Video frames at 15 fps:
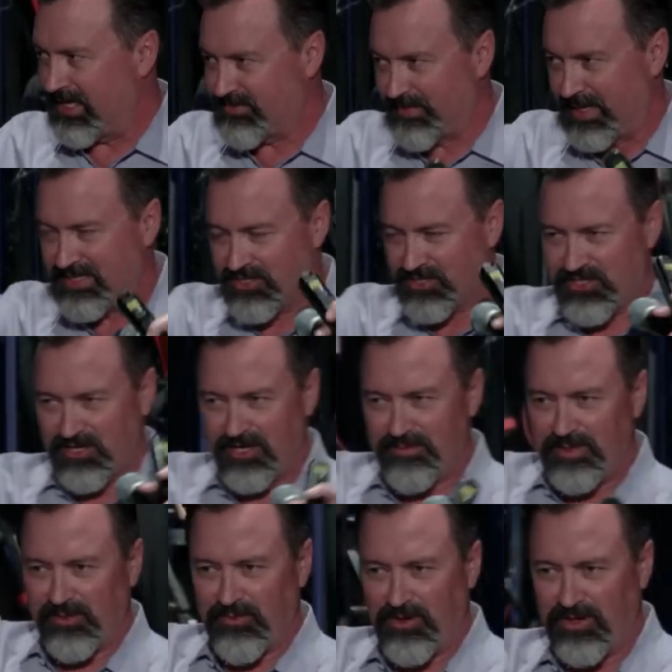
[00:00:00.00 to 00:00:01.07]
is my
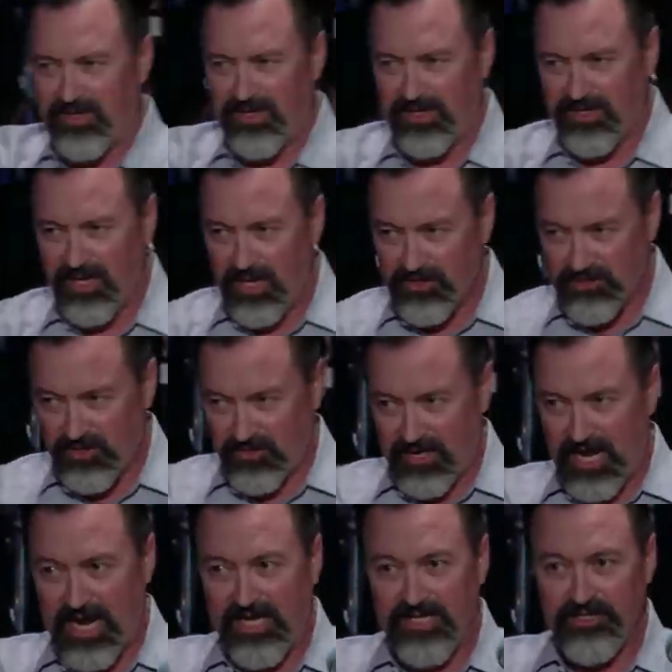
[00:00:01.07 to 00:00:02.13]
discernment working so
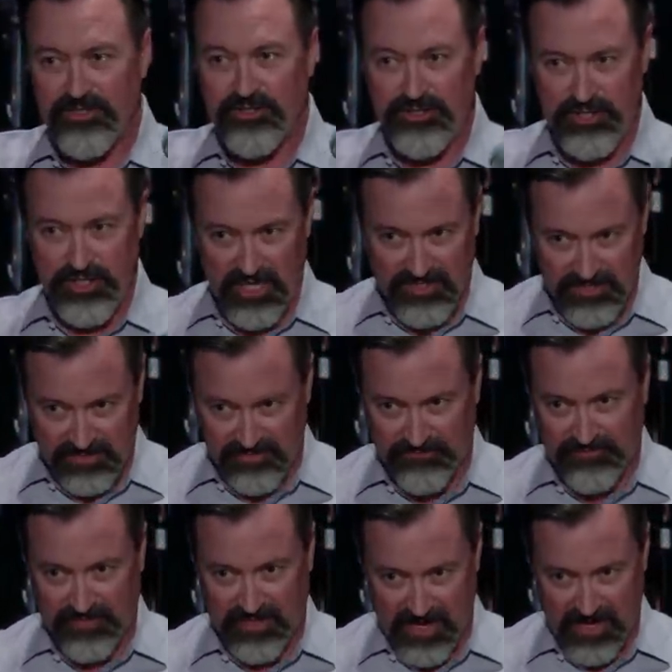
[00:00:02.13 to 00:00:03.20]
that I can
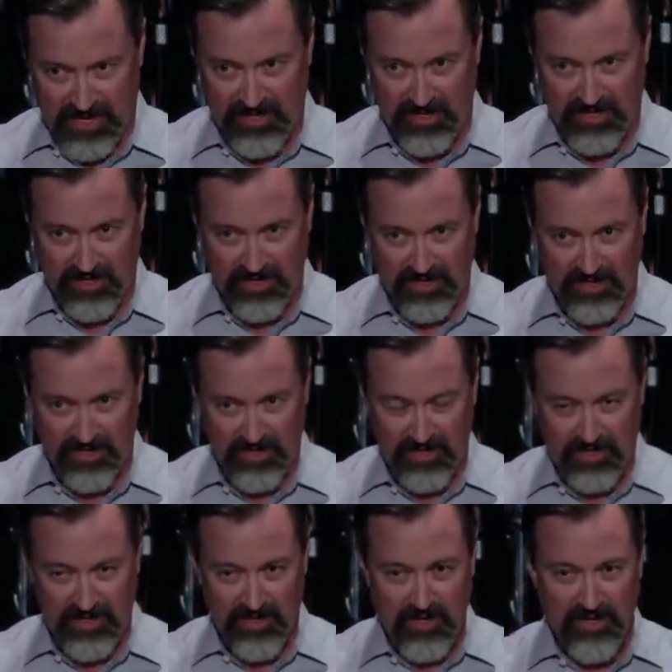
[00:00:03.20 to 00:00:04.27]
justify?
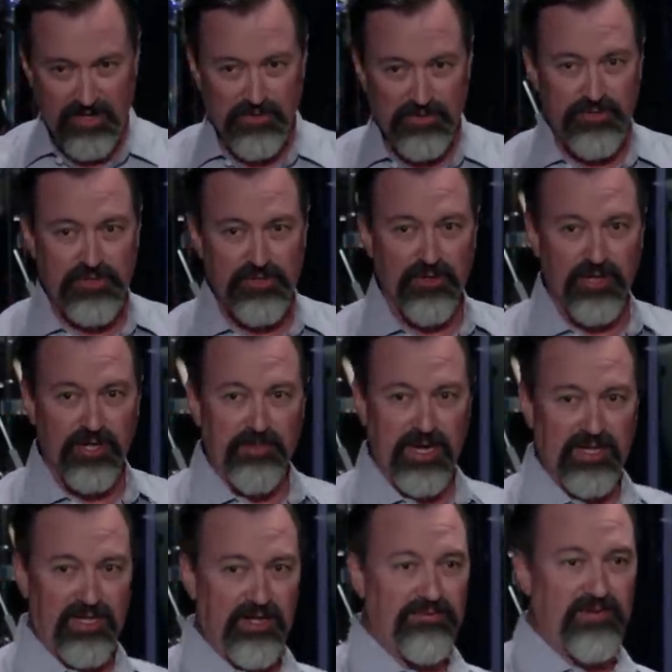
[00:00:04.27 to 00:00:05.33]
turning my
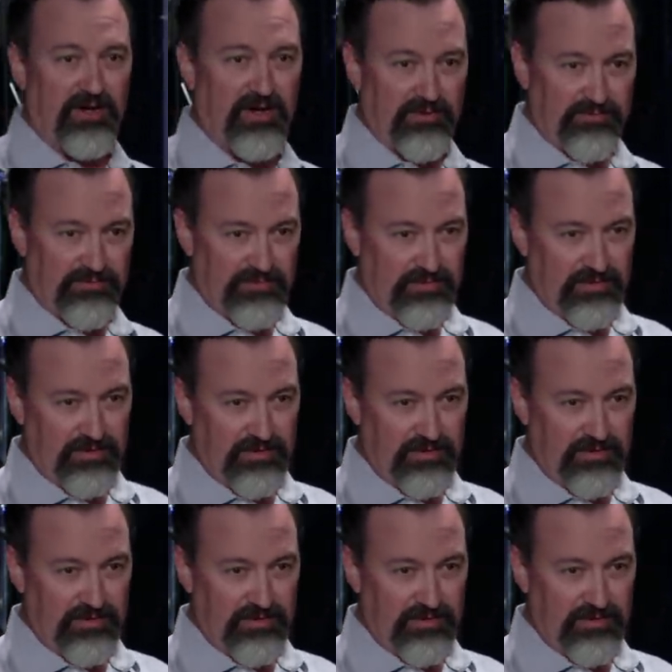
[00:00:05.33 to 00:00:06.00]
love off.